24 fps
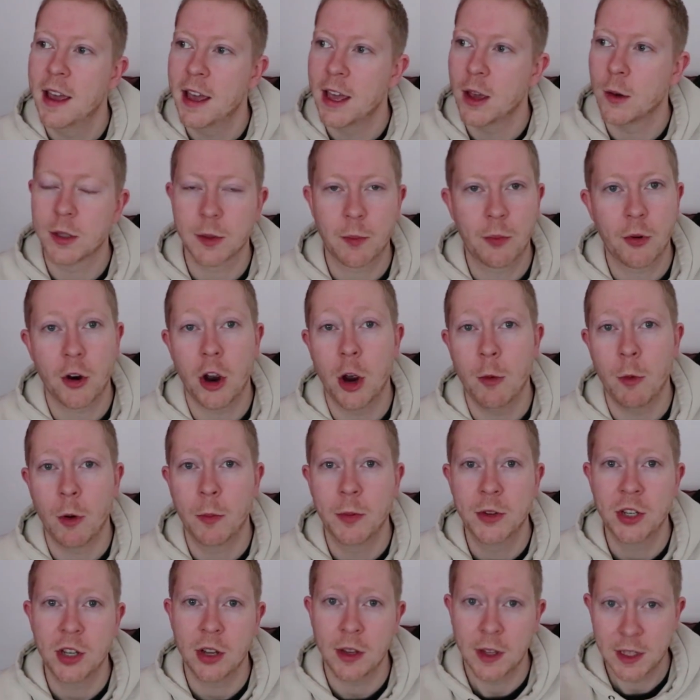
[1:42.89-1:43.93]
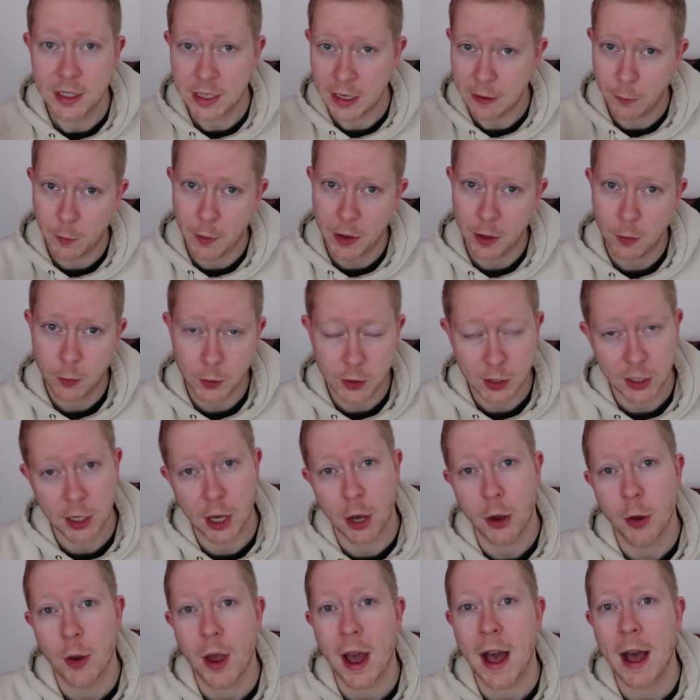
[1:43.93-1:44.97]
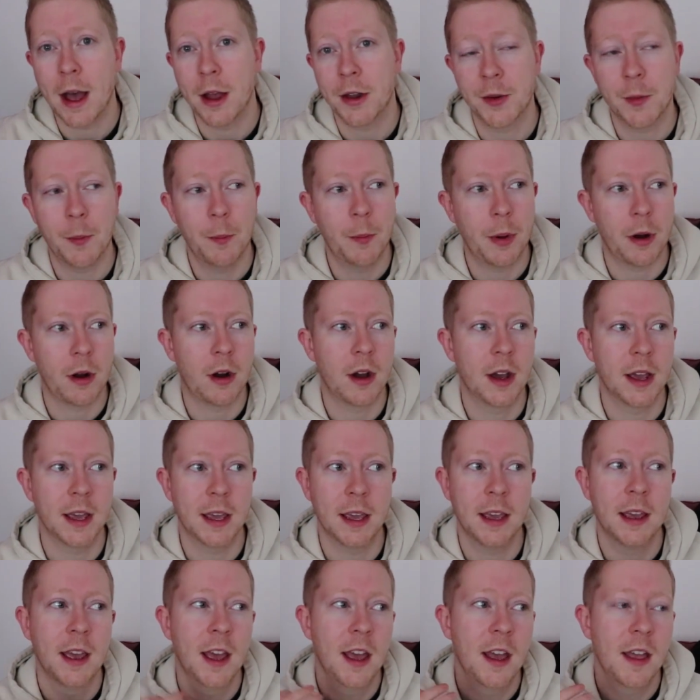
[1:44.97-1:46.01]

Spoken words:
it was a prime opportunity for people to go and buy